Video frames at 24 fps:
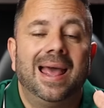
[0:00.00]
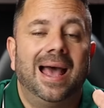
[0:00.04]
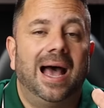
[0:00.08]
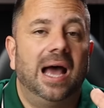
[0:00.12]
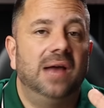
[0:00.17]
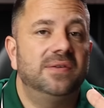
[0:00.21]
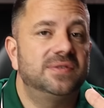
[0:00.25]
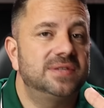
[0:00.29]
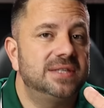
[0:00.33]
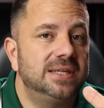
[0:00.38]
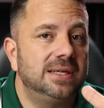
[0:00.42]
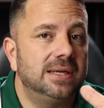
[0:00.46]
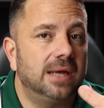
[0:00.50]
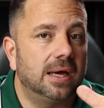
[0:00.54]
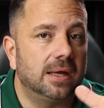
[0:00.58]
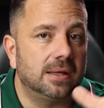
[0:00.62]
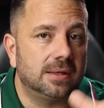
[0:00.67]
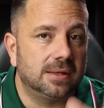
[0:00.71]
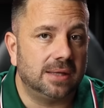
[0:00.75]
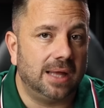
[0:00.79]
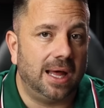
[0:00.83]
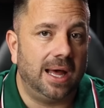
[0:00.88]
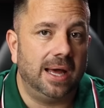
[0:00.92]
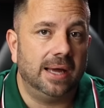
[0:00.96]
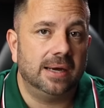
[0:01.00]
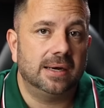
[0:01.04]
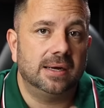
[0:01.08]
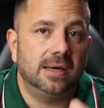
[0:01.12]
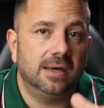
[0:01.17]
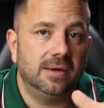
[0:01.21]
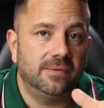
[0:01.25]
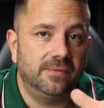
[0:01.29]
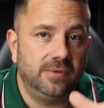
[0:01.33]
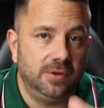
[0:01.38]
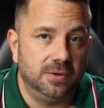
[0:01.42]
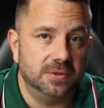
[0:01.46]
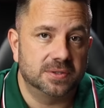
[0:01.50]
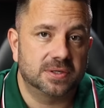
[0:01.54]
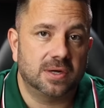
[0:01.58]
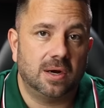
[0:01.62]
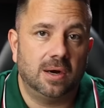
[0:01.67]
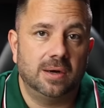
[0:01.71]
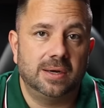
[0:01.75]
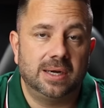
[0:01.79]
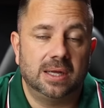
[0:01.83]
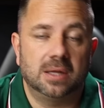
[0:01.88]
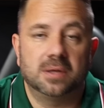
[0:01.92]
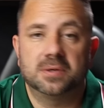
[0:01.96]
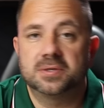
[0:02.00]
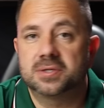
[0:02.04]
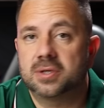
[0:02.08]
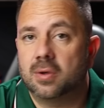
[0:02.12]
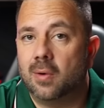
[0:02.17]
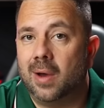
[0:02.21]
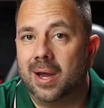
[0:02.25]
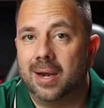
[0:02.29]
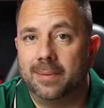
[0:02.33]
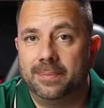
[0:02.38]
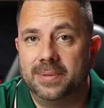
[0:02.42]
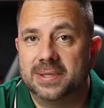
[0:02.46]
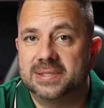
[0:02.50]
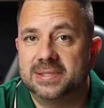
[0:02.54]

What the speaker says: I've seen a lot of used car dealers go out of